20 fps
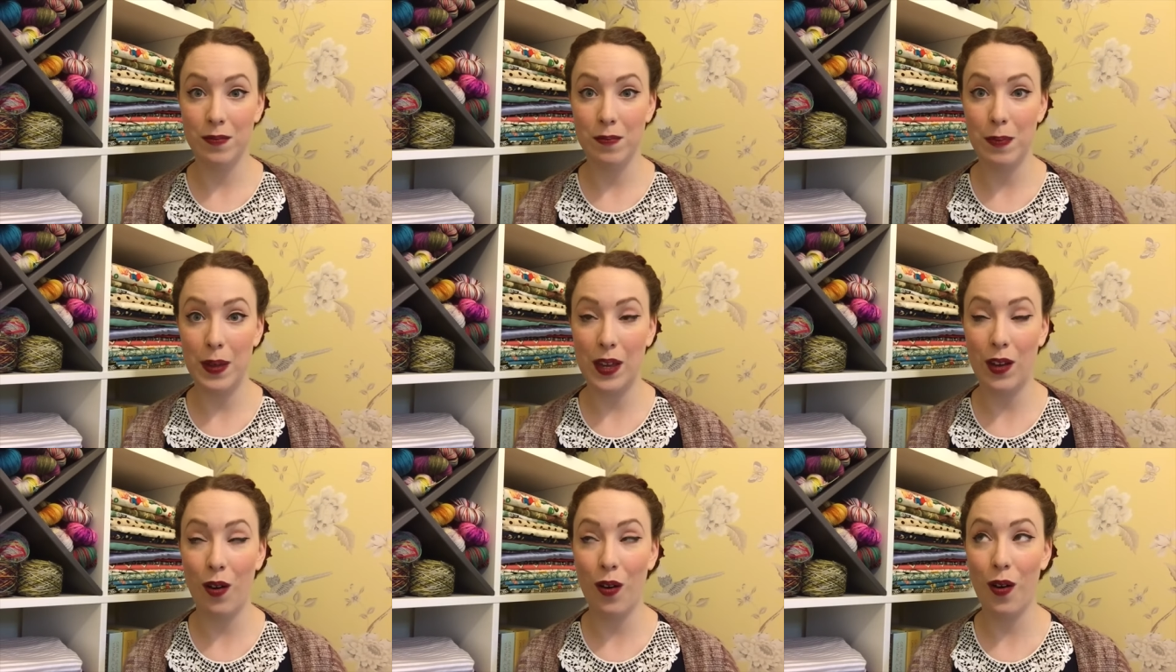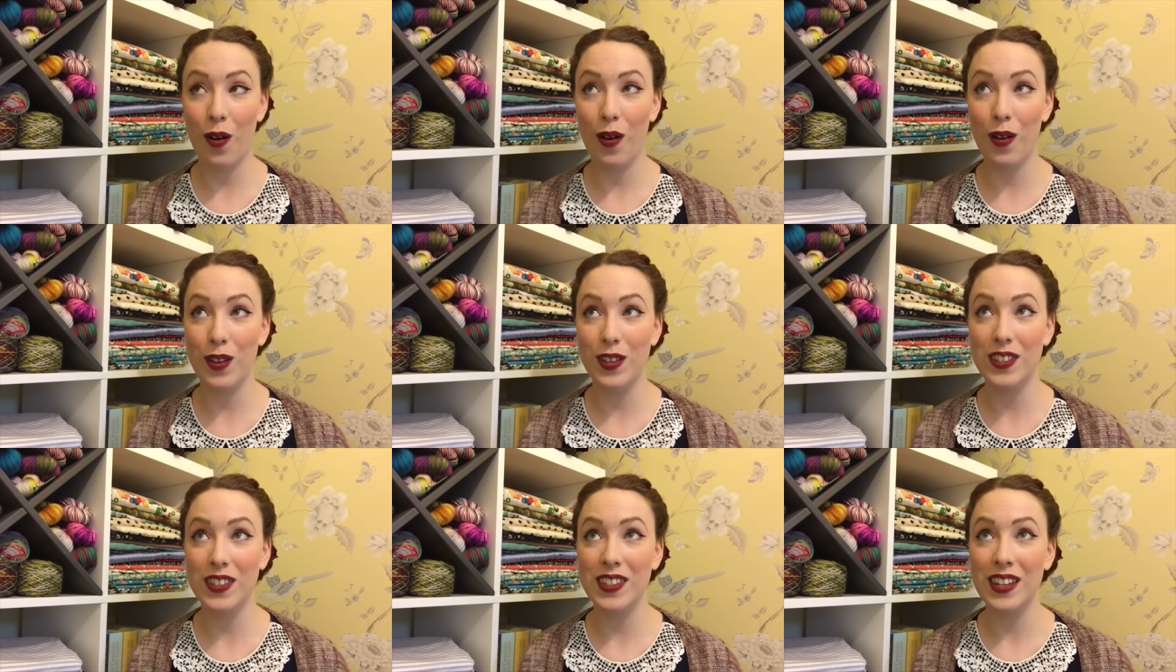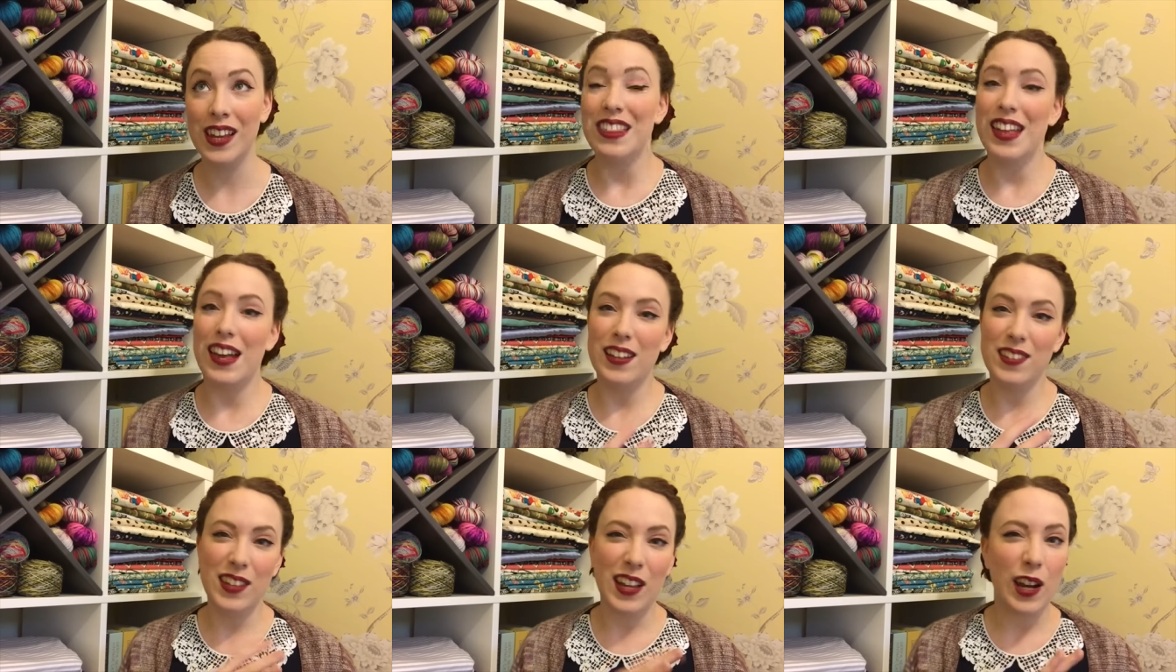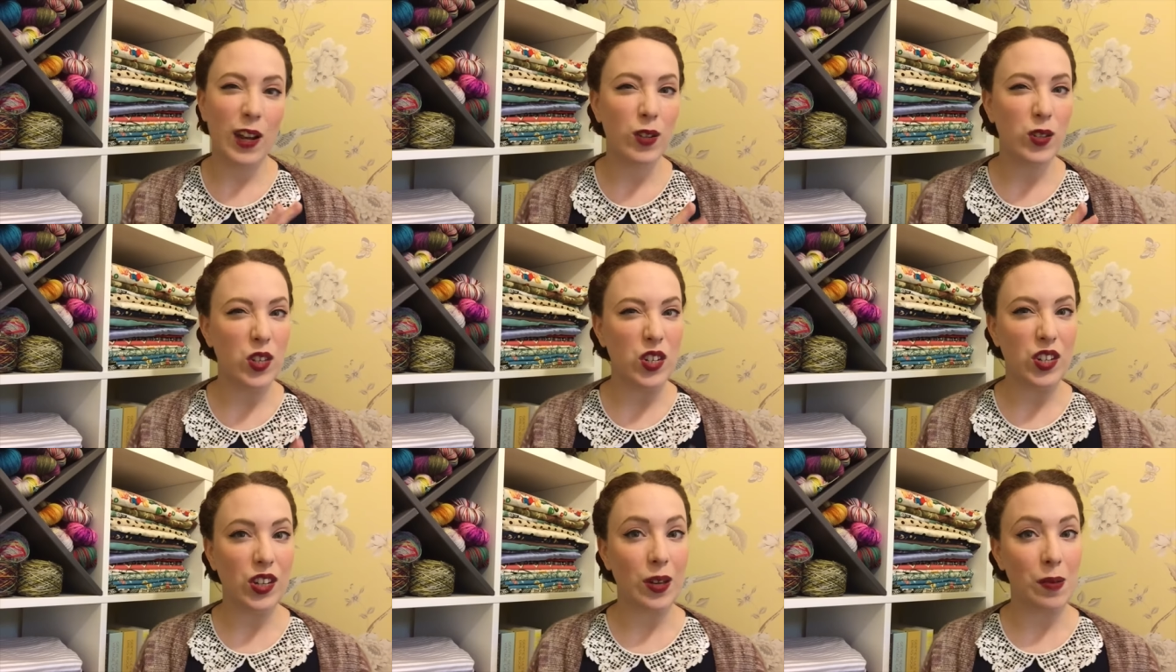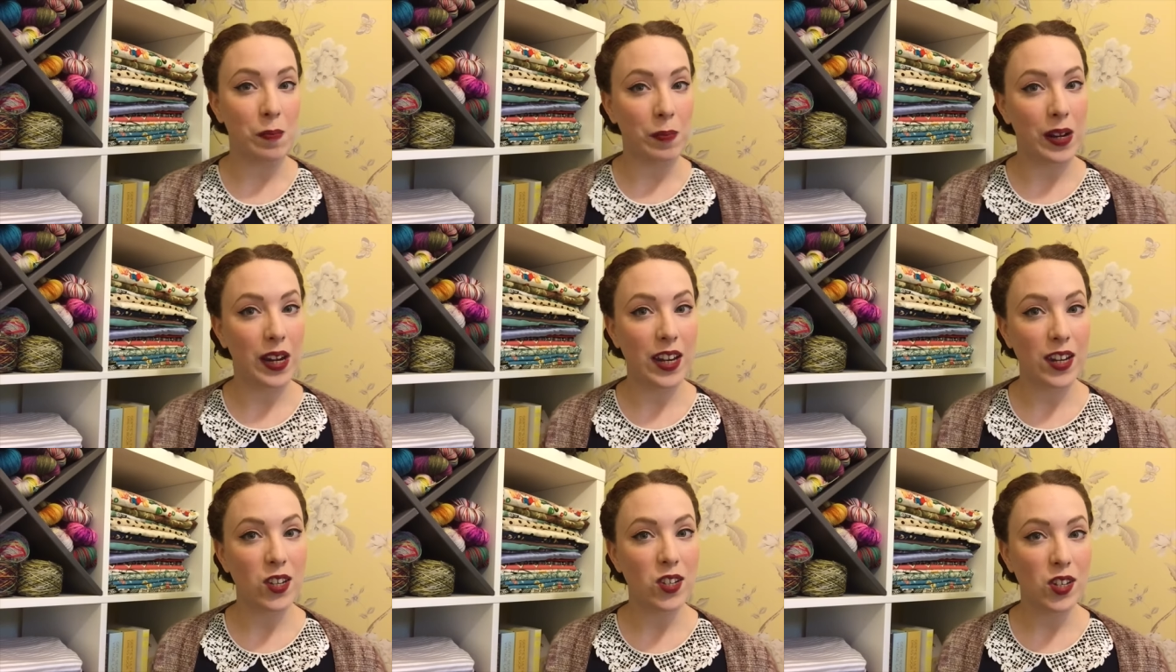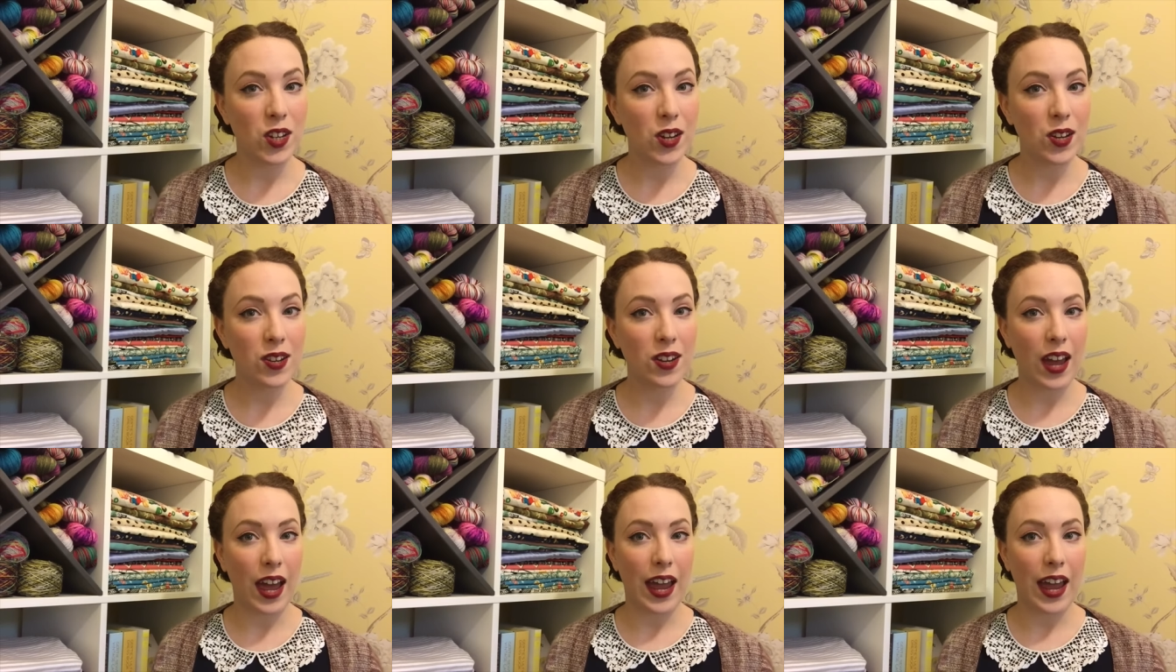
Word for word: because that's closer to completion